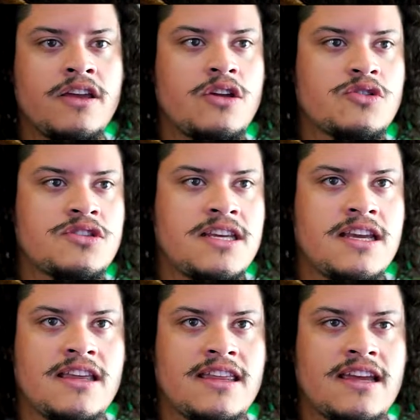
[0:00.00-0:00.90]
You're
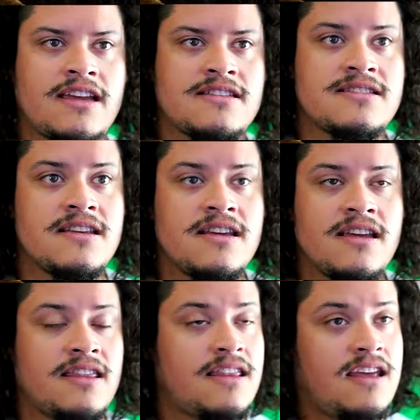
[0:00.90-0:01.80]
seeing things
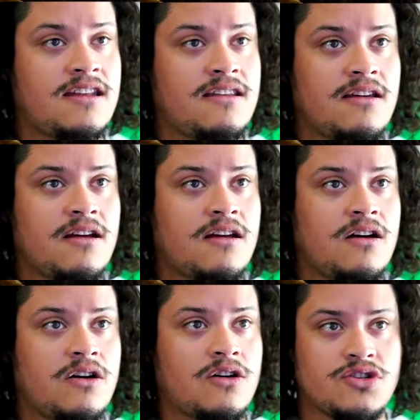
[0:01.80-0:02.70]
that
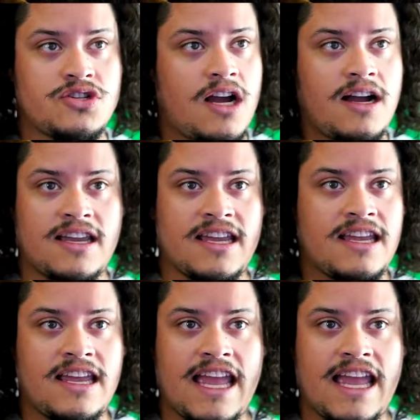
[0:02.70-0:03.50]
are shocking,